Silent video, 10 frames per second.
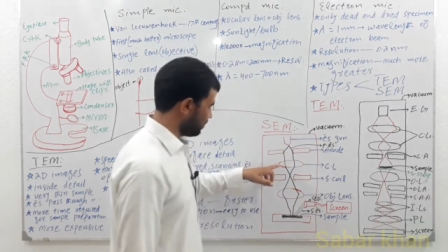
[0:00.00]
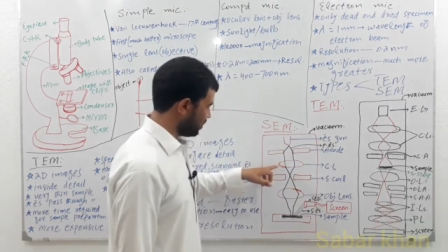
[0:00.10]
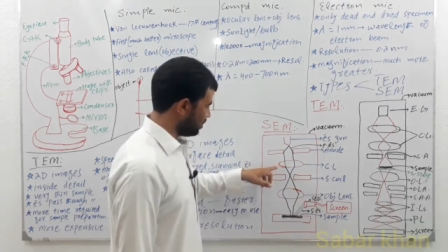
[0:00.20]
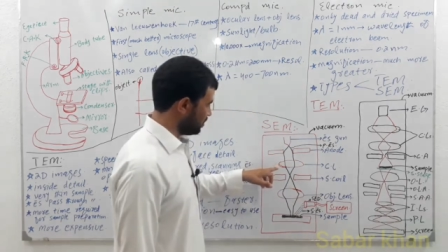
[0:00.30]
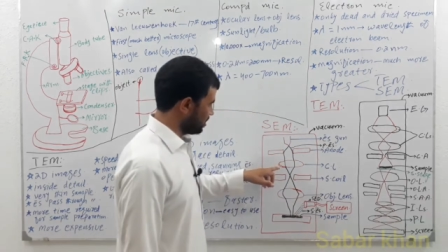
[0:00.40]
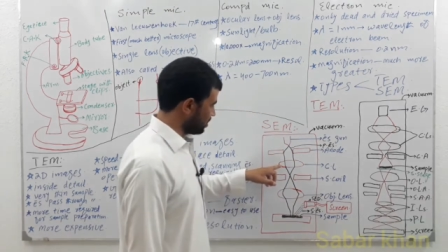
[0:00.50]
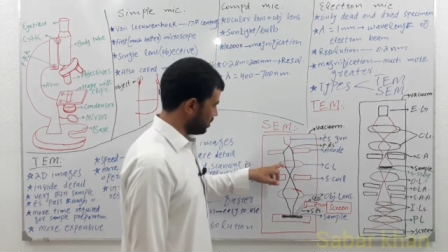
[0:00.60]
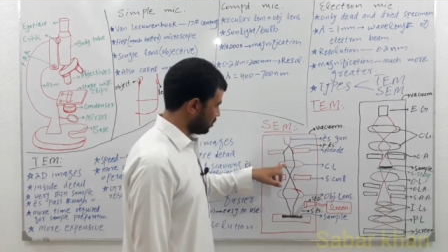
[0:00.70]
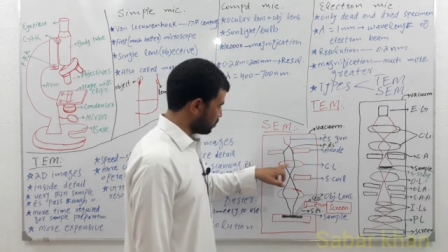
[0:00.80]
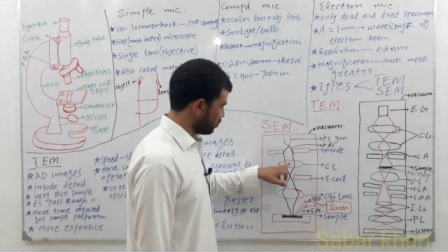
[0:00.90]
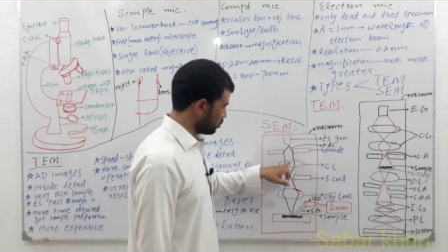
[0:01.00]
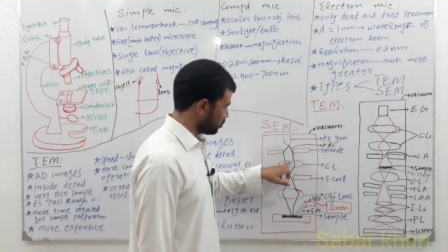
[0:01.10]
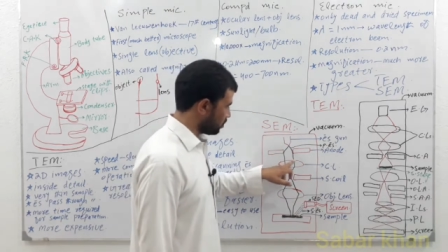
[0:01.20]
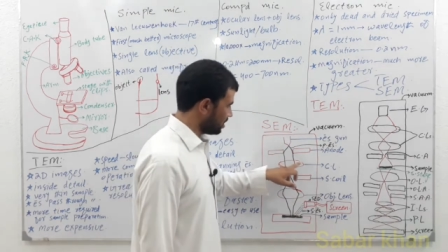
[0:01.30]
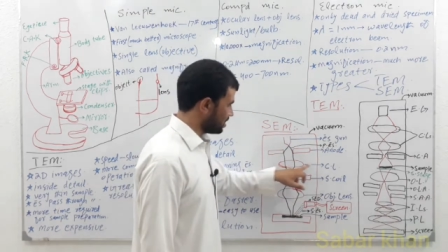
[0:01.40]
filament that goes
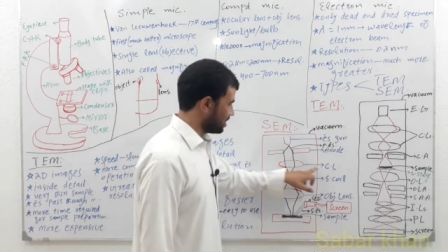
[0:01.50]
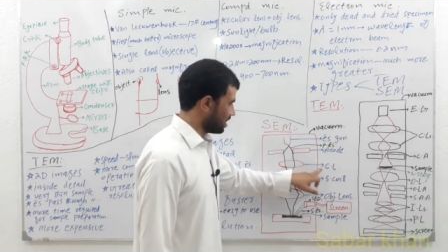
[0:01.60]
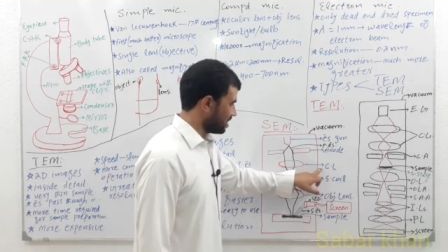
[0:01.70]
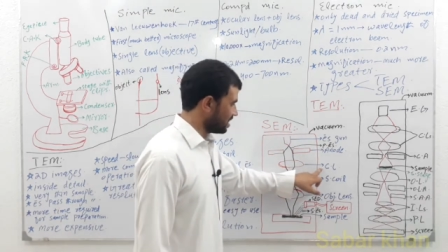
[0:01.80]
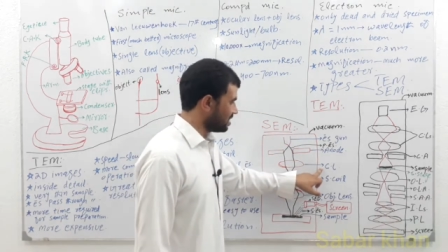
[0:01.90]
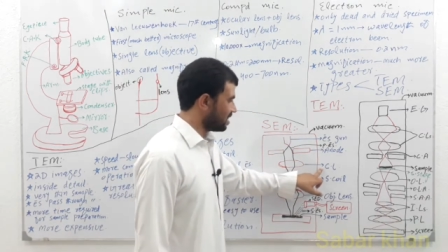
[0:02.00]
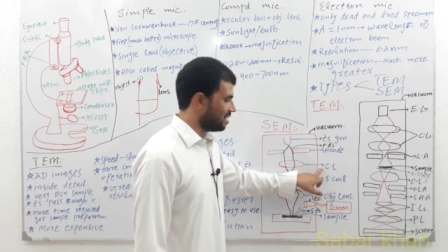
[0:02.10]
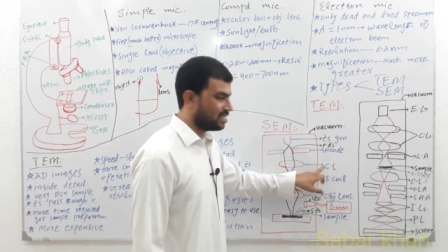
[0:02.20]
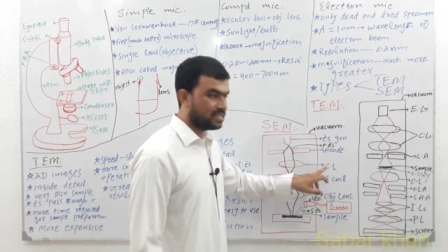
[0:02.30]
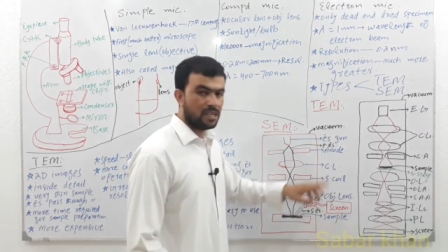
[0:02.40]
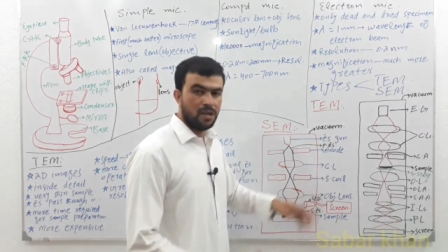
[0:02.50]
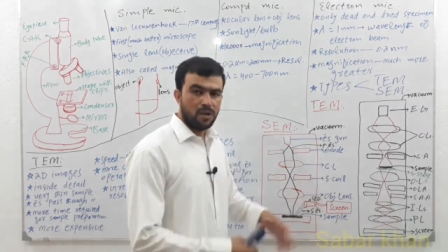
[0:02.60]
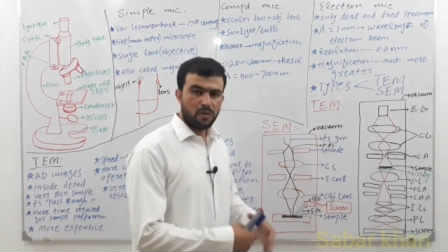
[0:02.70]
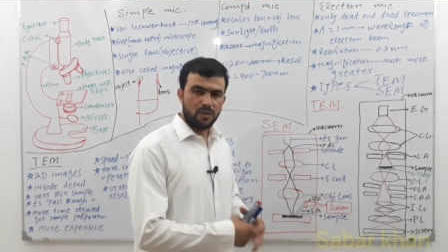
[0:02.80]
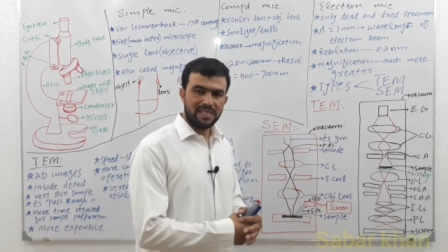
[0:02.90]
towards the condenser lens
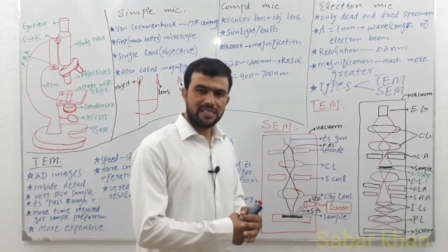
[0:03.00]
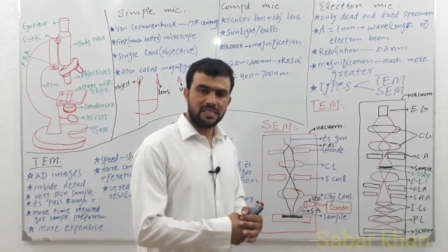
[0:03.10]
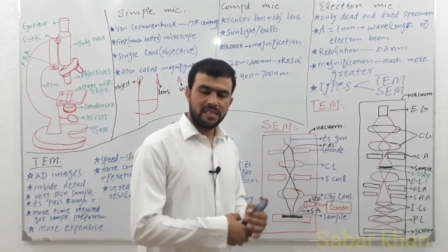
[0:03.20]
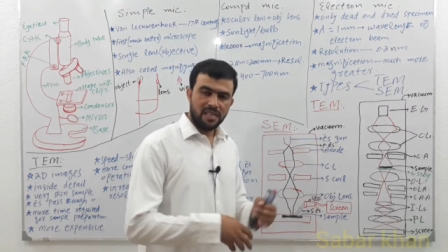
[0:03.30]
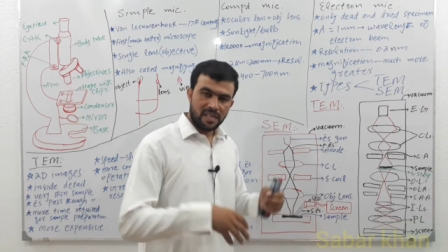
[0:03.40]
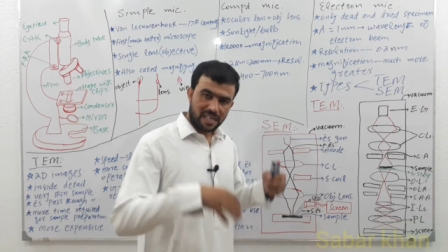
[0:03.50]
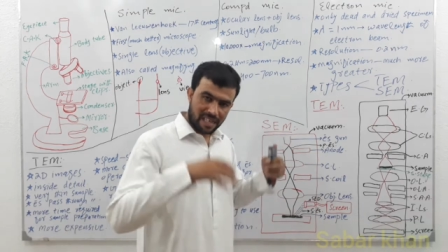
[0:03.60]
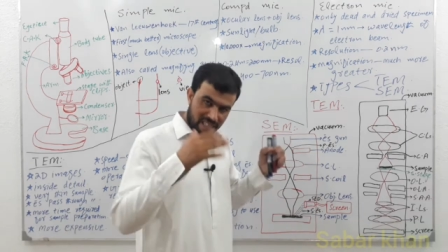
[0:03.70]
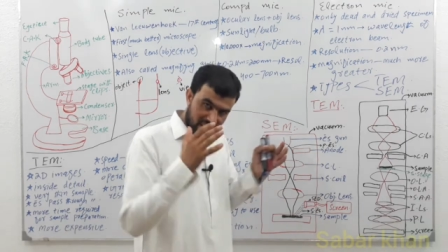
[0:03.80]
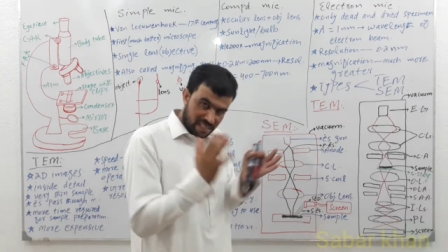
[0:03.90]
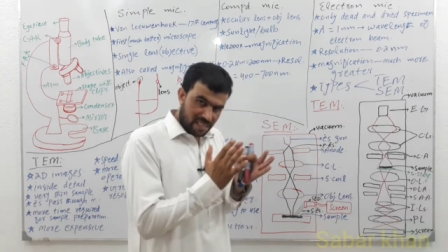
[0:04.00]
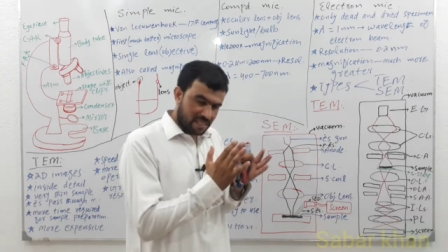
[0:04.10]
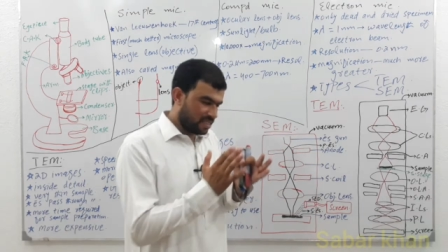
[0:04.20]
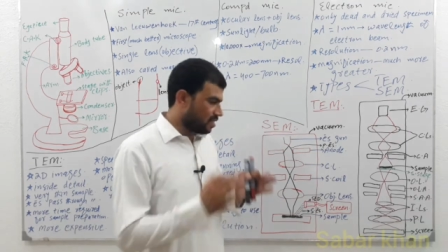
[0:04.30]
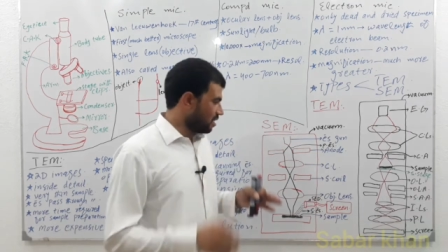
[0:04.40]
which
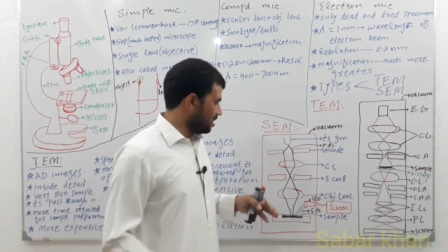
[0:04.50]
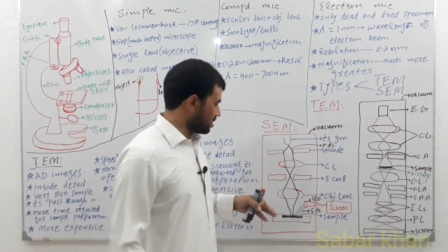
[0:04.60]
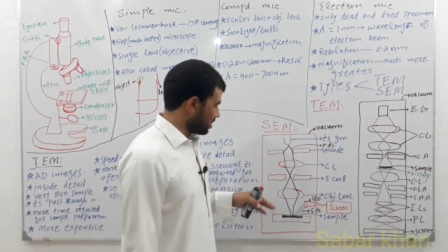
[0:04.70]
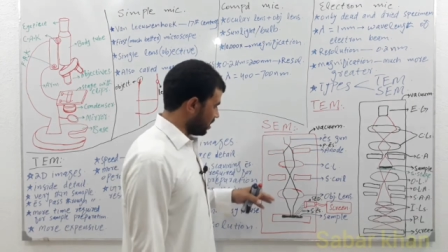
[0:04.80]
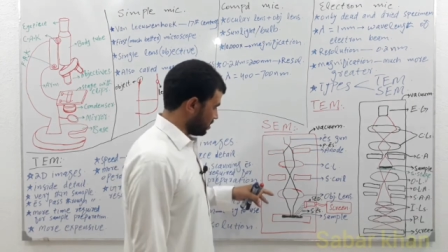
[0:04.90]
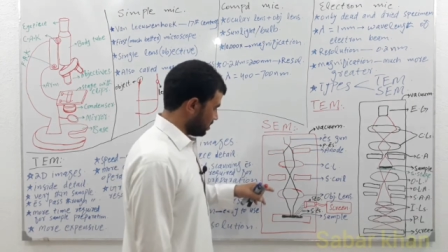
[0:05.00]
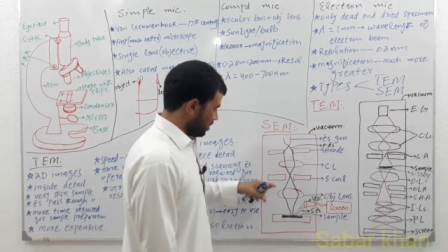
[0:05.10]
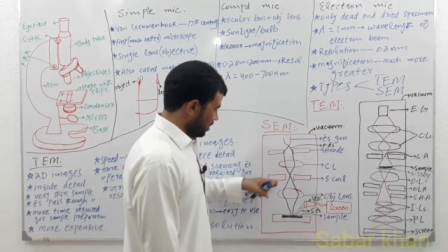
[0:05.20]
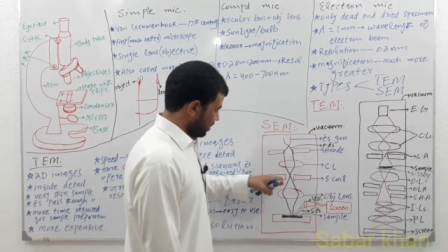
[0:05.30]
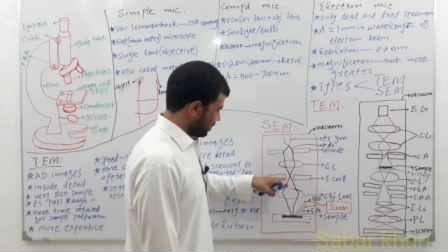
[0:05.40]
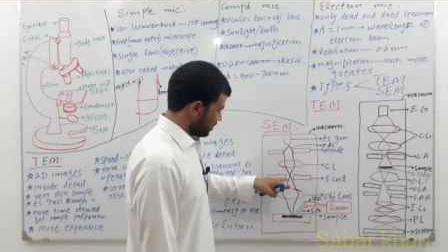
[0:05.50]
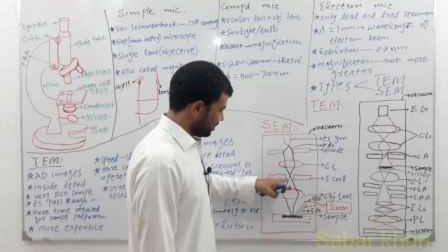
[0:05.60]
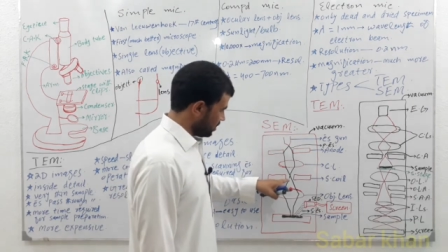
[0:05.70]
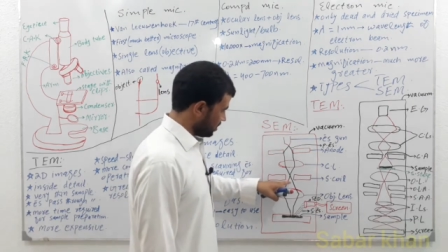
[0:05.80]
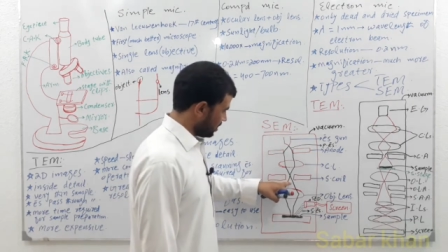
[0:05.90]
condenses the electrons and
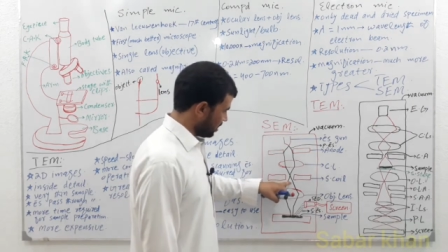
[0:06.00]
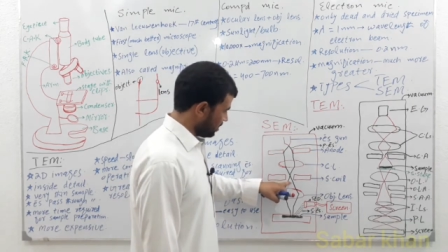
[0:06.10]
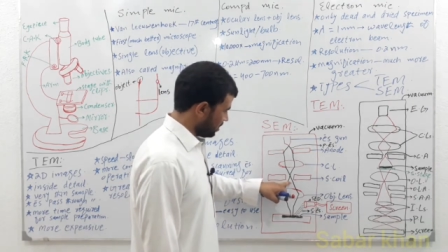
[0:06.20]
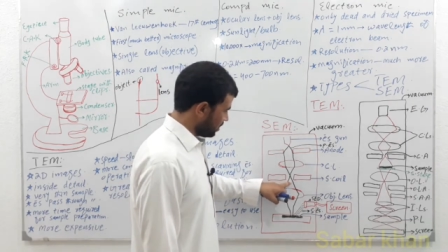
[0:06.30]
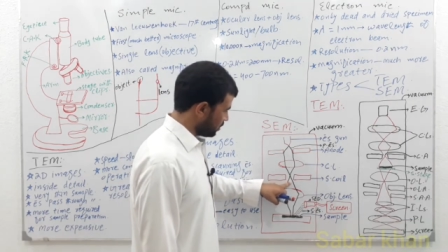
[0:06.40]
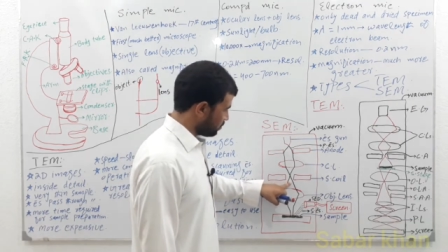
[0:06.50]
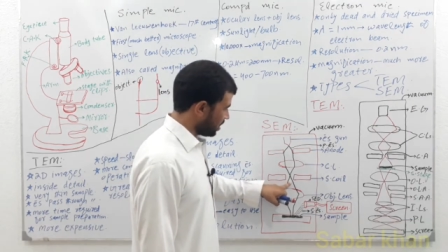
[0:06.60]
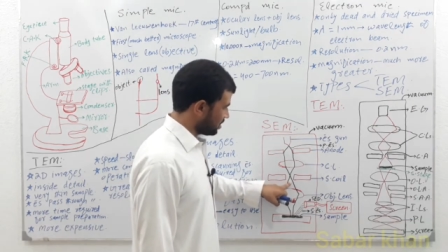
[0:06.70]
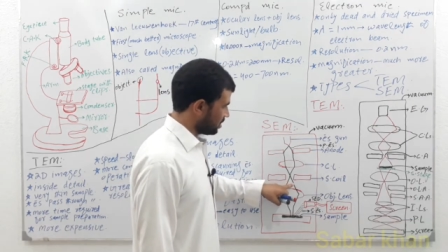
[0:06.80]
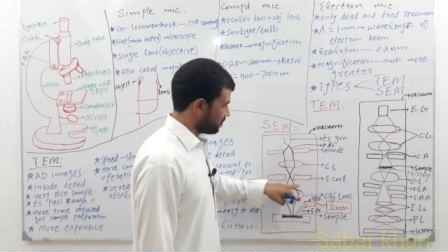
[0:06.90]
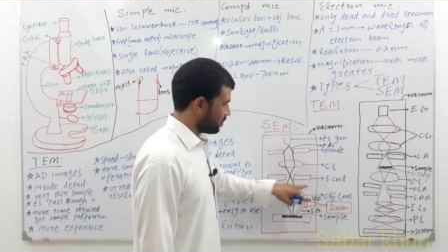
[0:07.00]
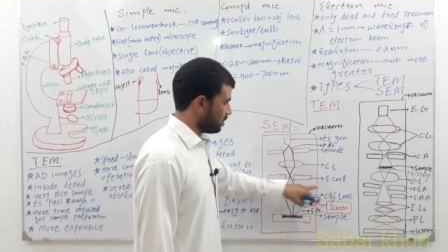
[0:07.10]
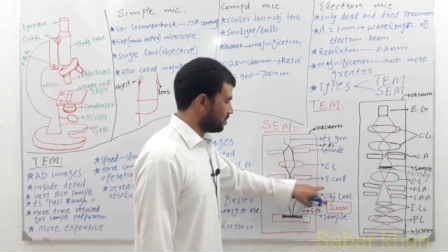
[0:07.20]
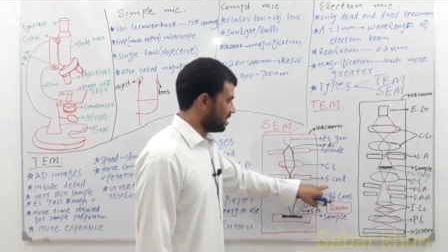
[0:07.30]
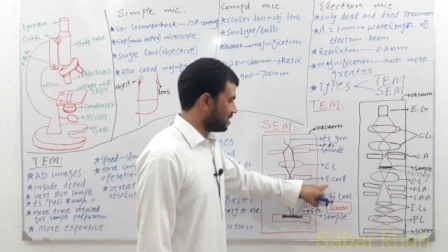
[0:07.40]
the, then these passes
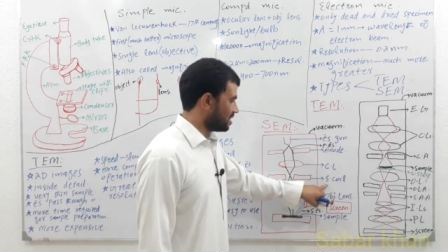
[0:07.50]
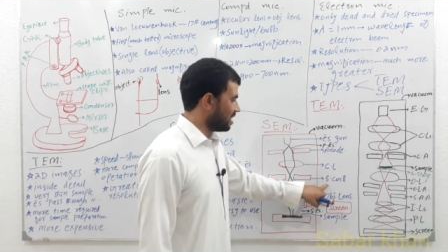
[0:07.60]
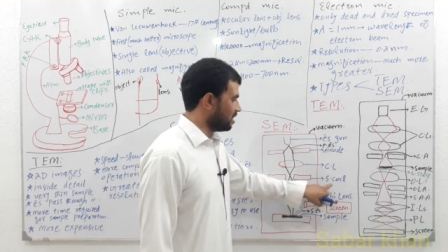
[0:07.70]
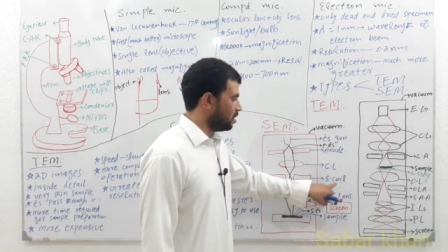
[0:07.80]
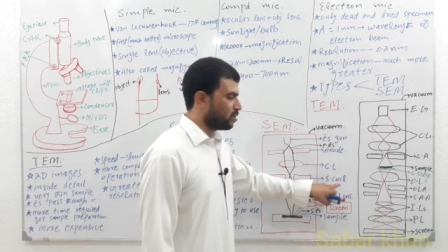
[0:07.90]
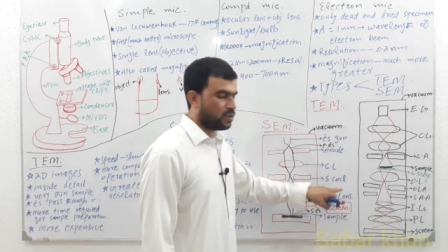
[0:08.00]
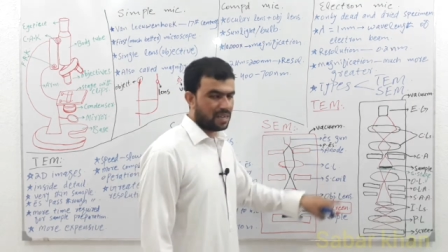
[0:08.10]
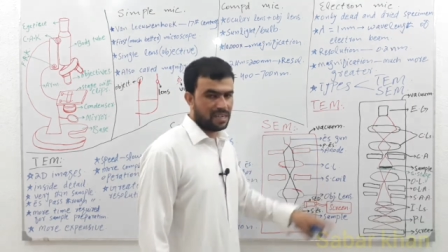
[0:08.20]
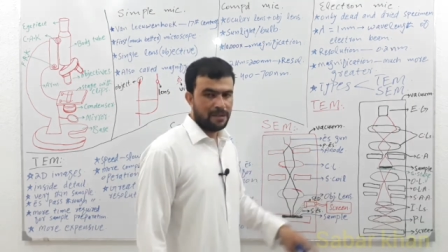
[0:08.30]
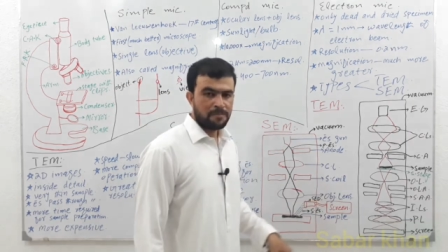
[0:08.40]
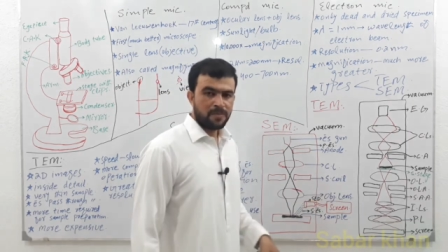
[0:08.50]
from the scanning coil